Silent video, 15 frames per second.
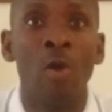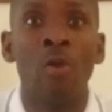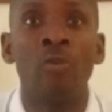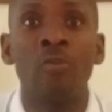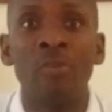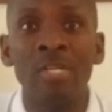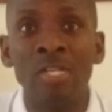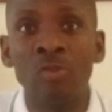
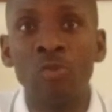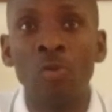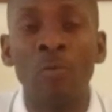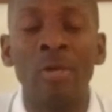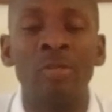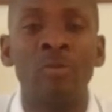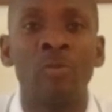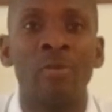You need to know
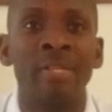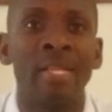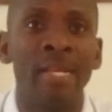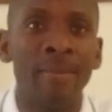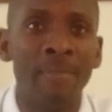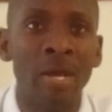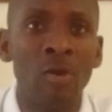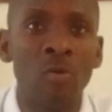what you call the
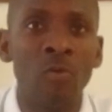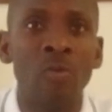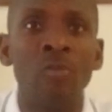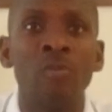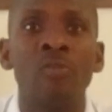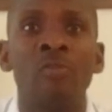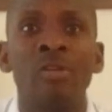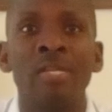labor law,
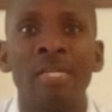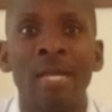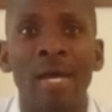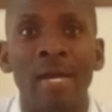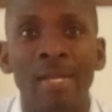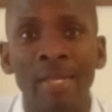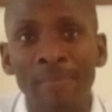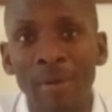
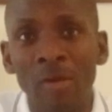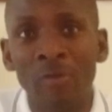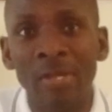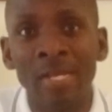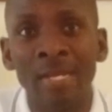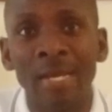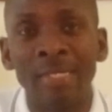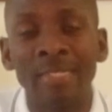labor law
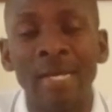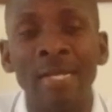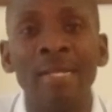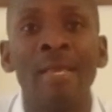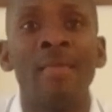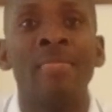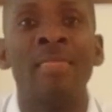in Qatar.